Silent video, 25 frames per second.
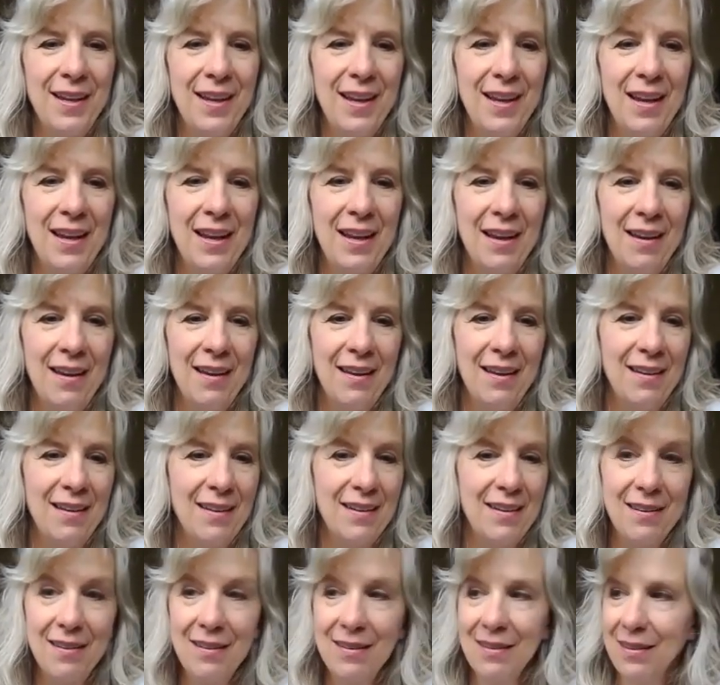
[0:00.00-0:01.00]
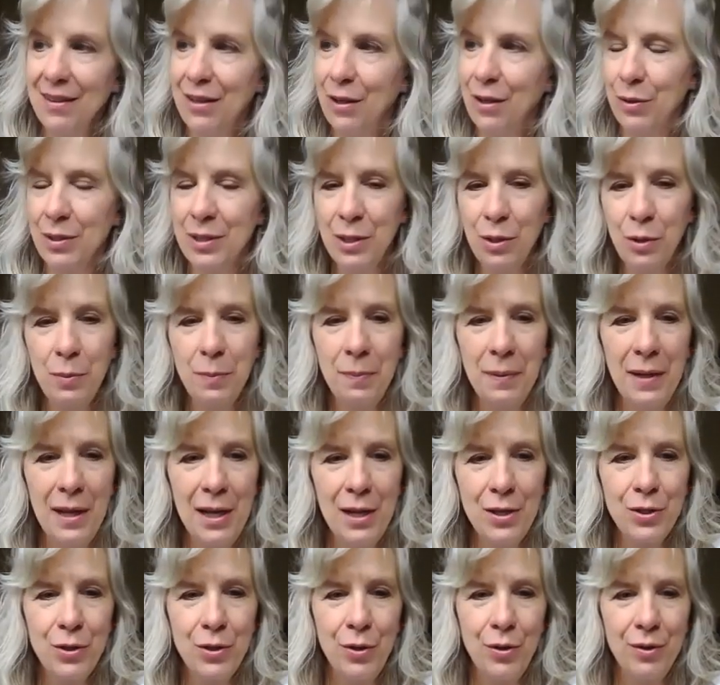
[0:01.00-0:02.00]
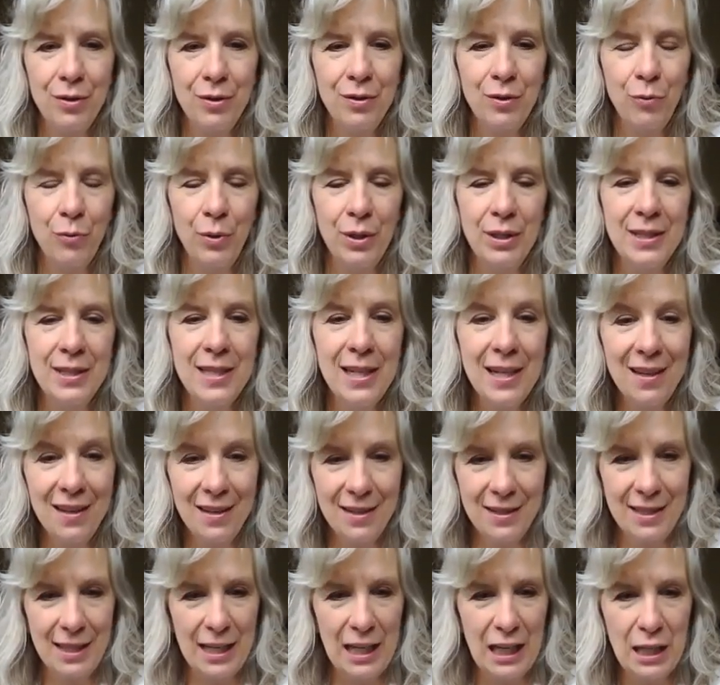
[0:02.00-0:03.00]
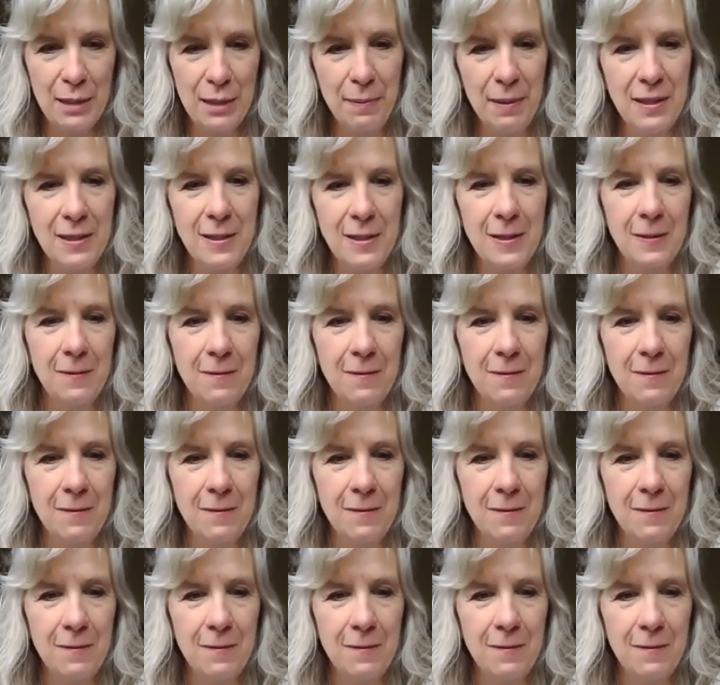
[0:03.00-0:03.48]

And, silk plants are ridiculously expensive.